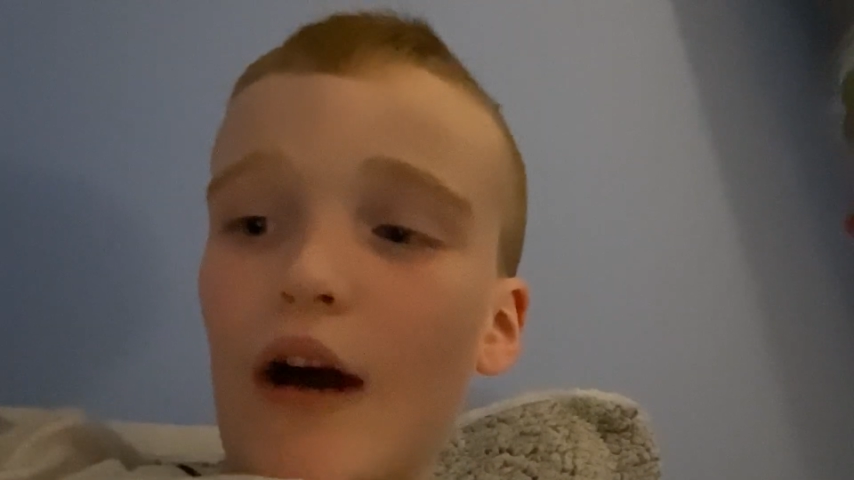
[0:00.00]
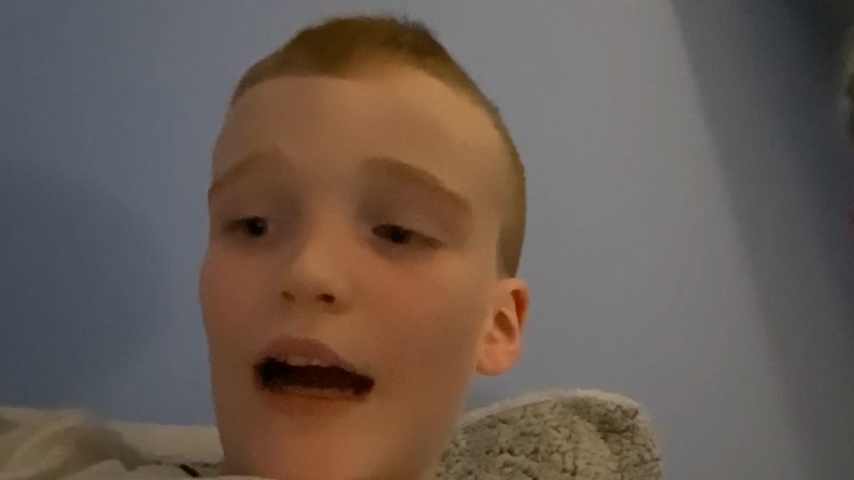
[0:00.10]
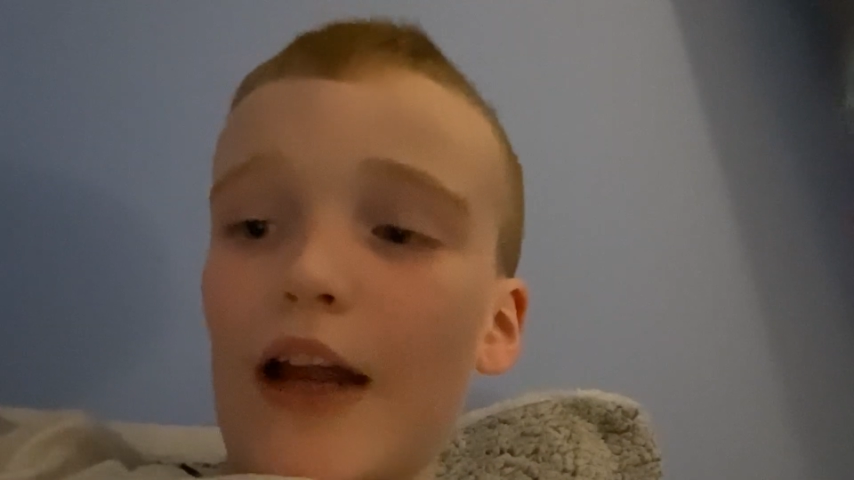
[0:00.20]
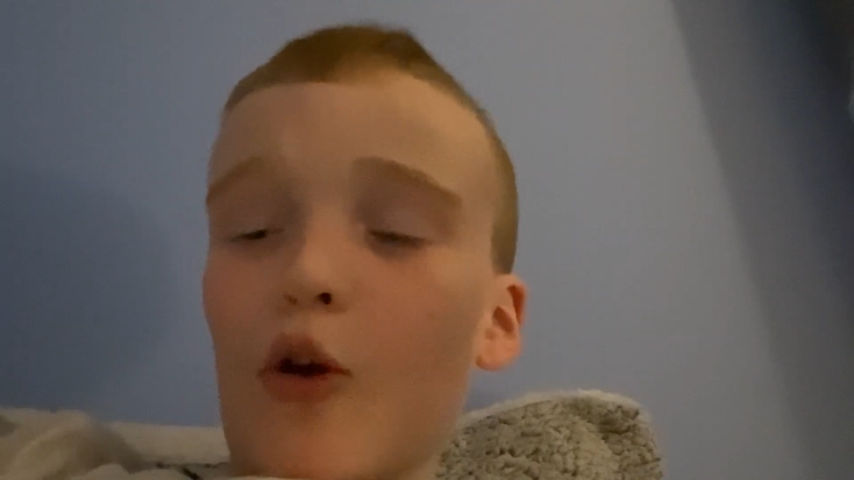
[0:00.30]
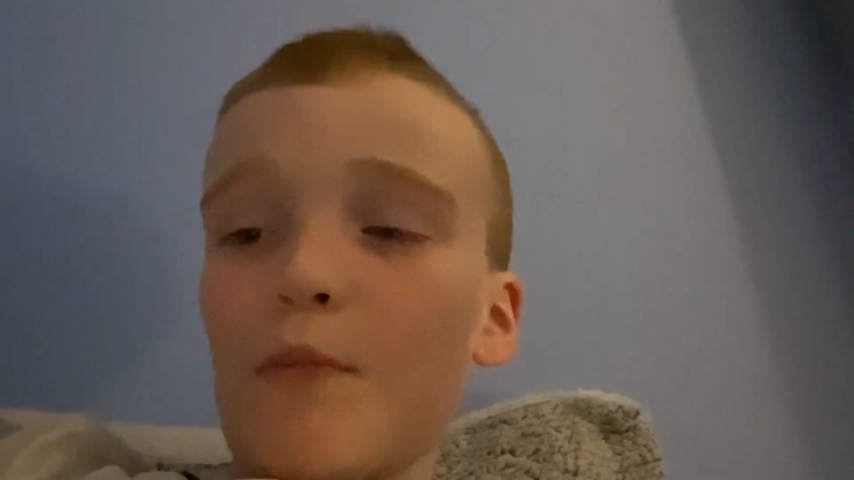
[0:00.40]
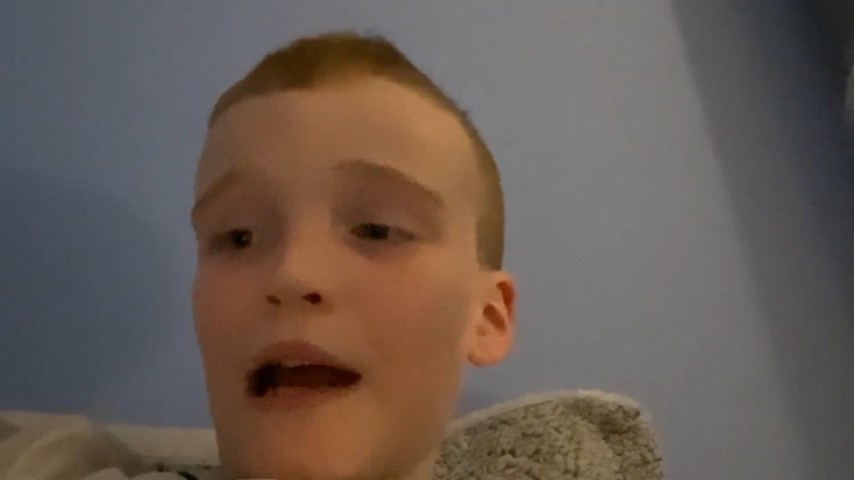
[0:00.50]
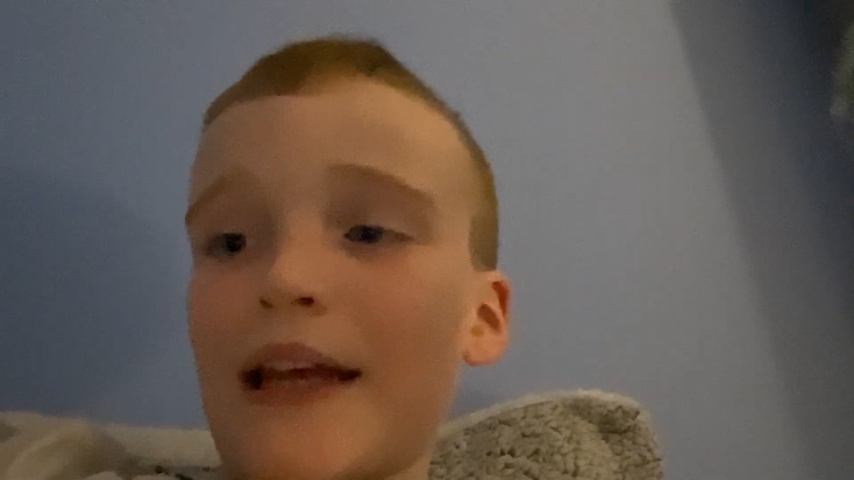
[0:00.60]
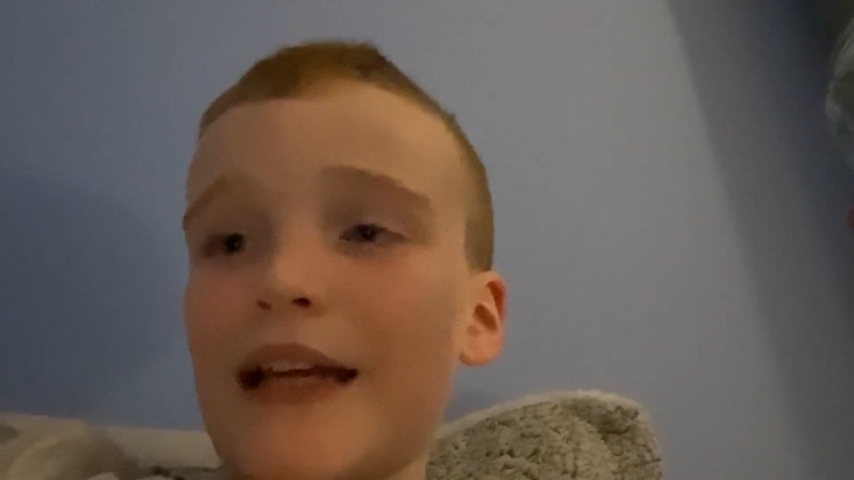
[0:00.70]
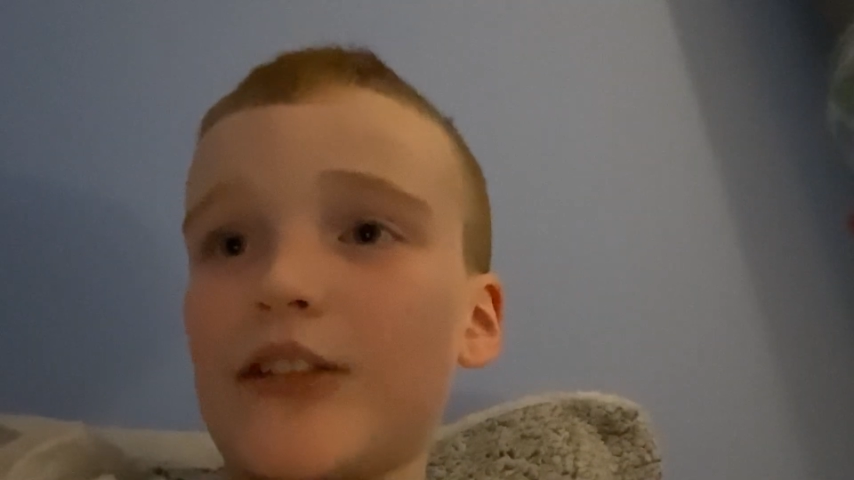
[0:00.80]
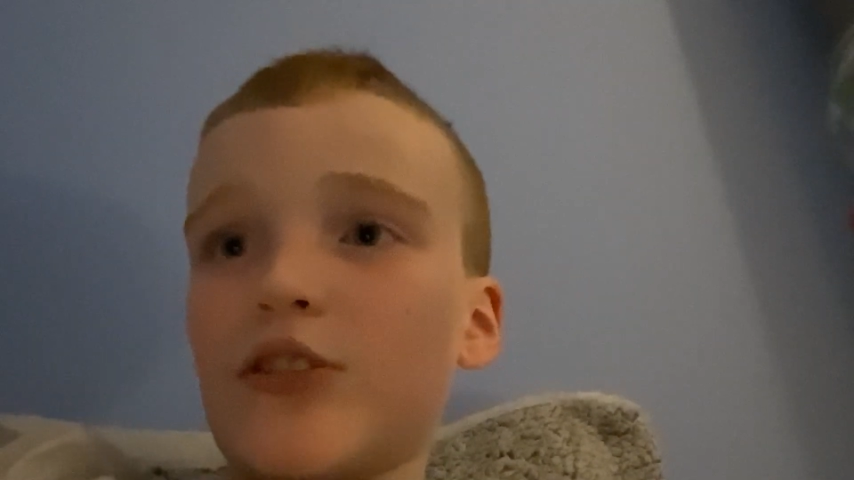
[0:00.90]
I hope I
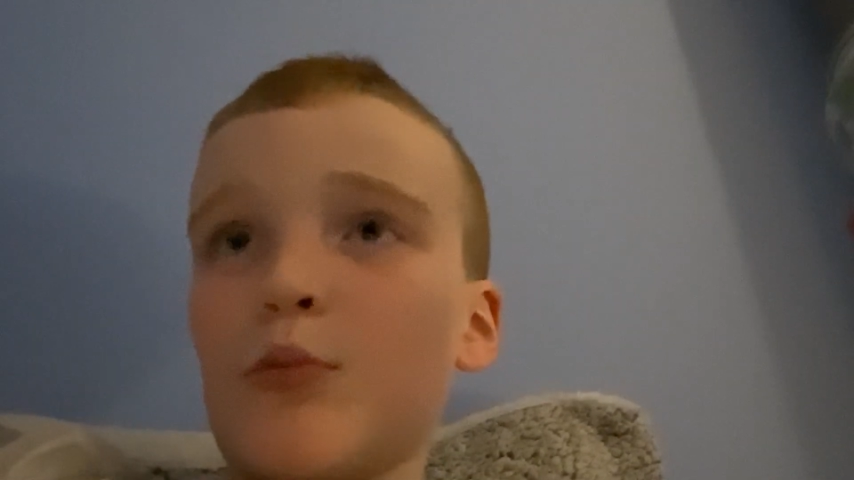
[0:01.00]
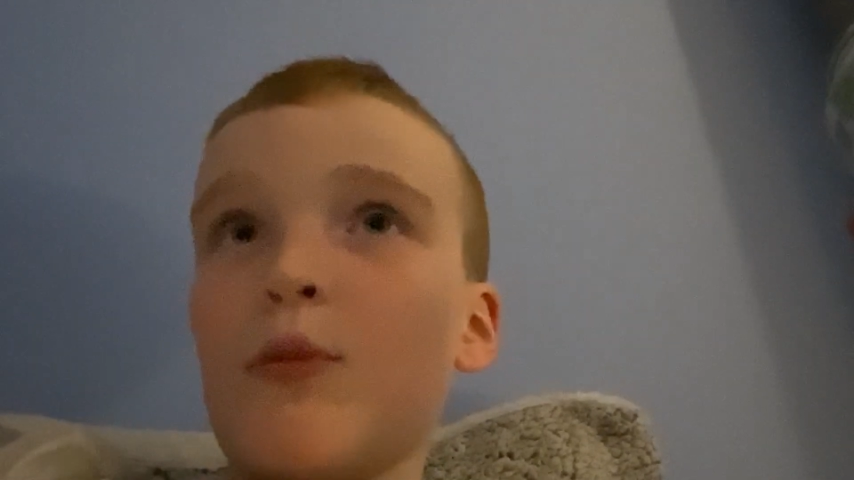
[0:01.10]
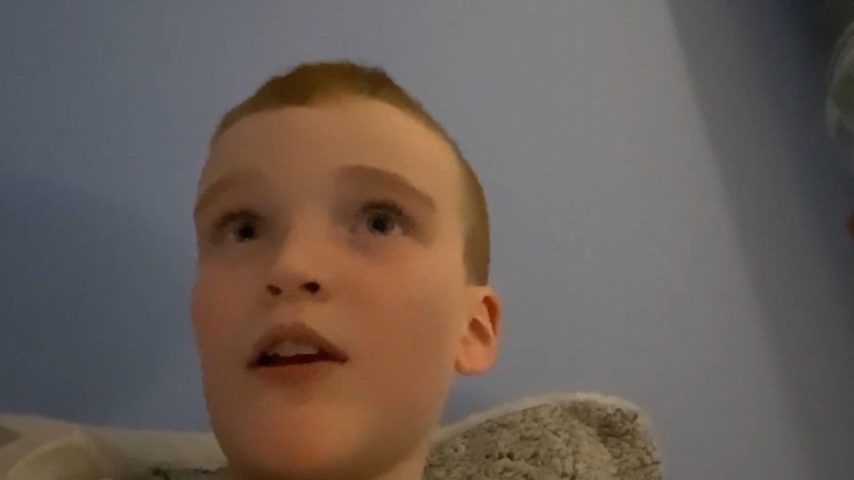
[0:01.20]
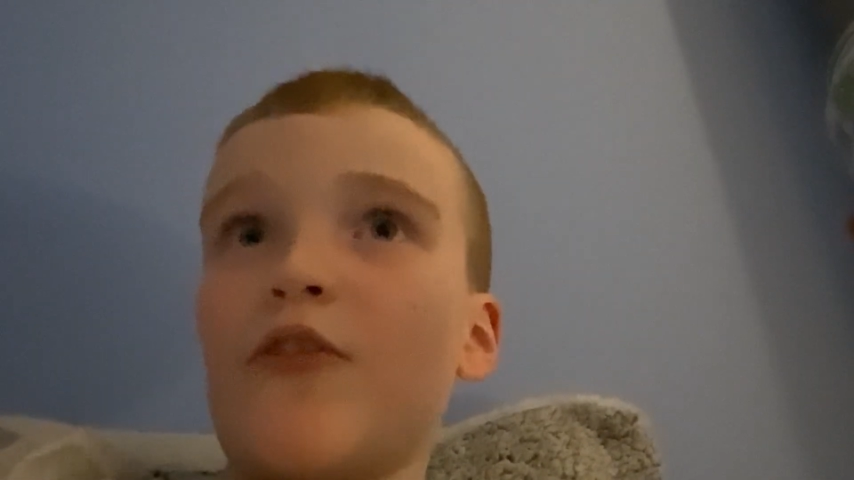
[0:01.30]
get to